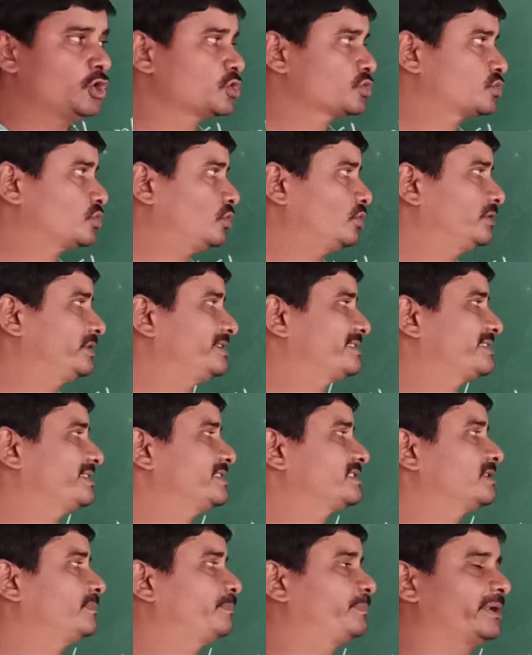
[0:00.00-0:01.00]
So this
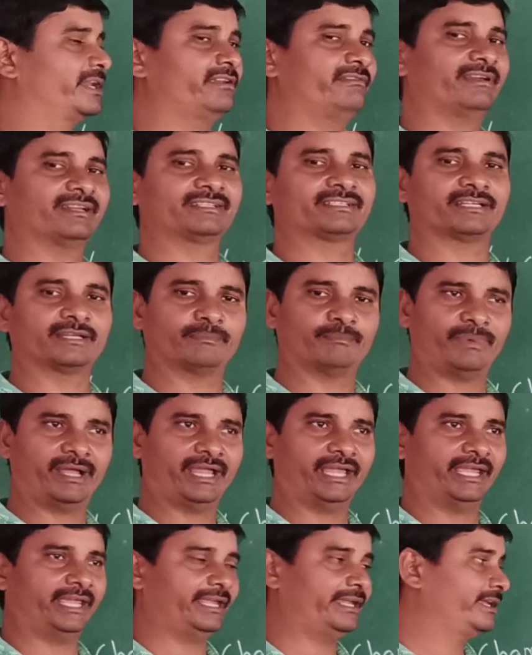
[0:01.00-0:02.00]
is prevention
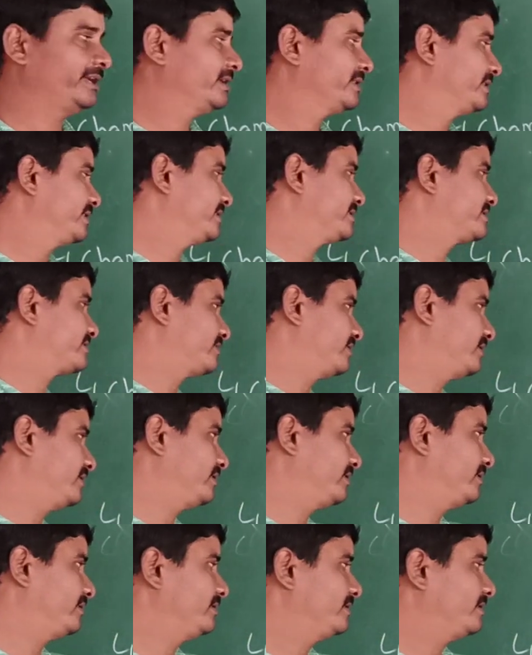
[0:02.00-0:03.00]
by this
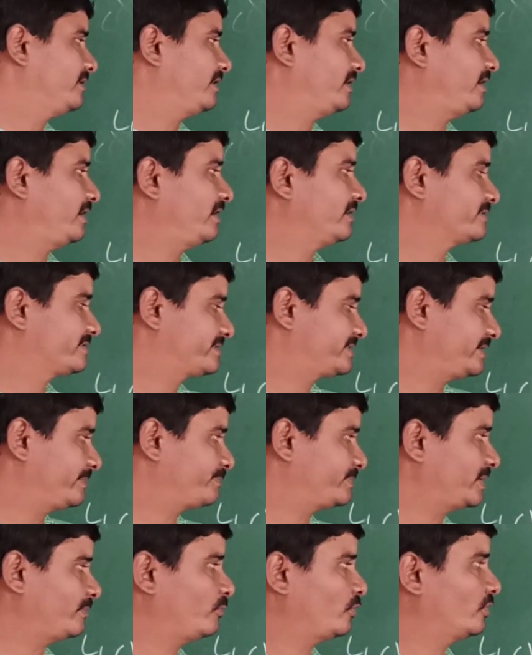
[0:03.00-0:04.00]

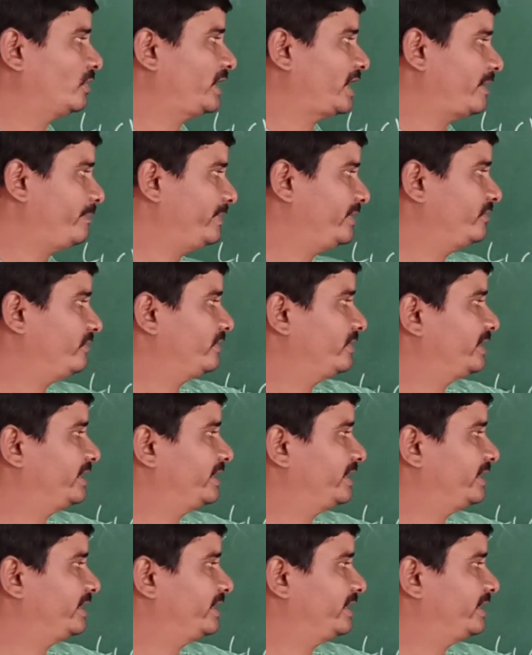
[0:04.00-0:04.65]
septum only,